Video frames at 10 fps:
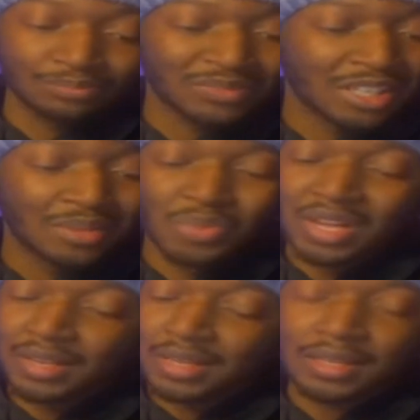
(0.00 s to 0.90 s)
but
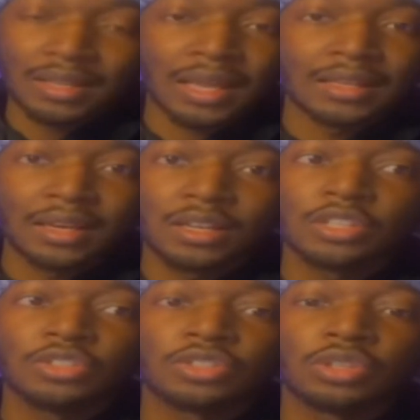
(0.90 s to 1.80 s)

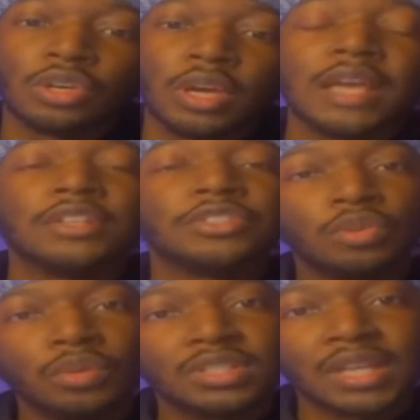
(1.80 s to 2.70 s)
because as
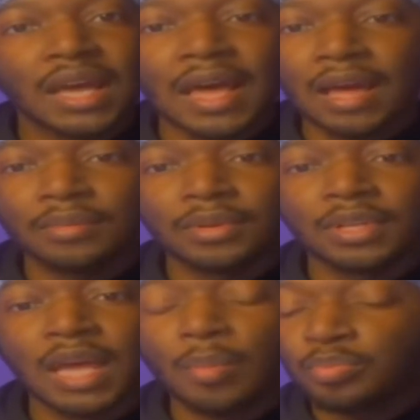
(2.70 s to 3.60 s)
soon as that happened,
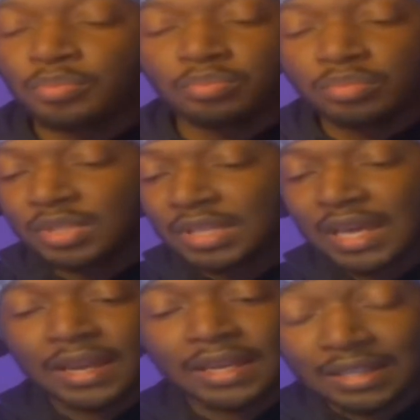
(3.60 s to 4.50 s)
that
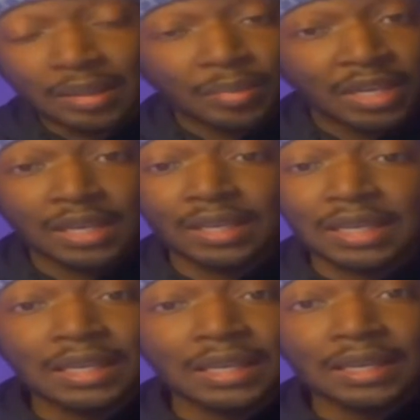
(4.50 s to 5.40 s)
eliminated
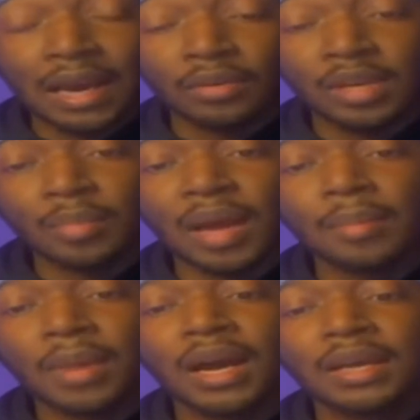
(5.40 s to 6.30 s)
any doubt in my
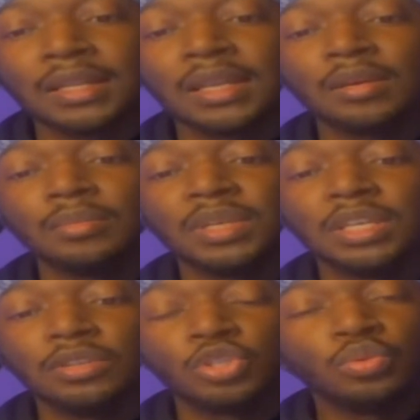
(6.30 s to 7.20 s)
mind that there'd be
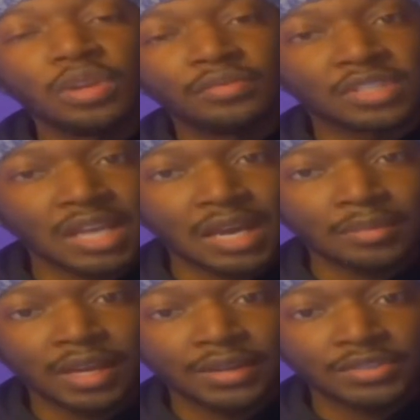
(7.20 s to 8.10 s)
2 different
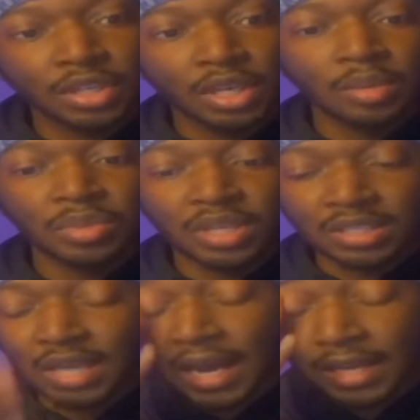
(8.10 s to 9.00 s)
timelines, because
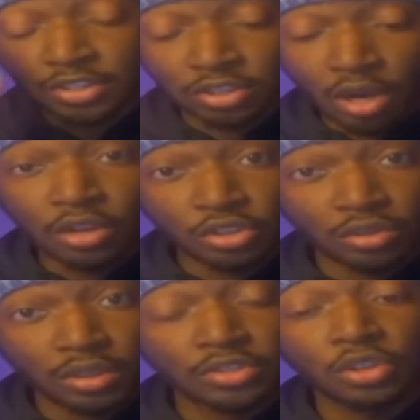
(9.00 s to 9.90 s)
I saw
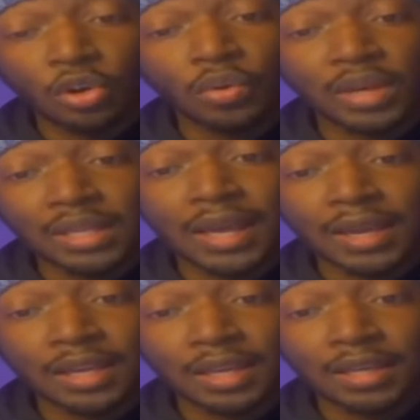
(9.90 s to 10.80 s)
Julius go in that
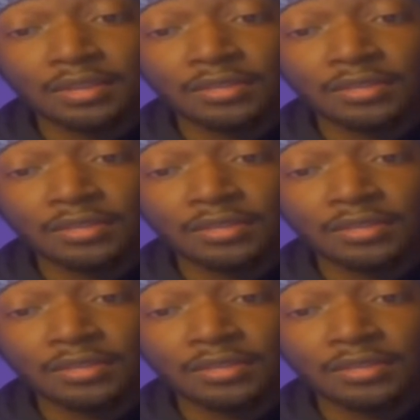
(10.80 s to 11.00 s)
cave.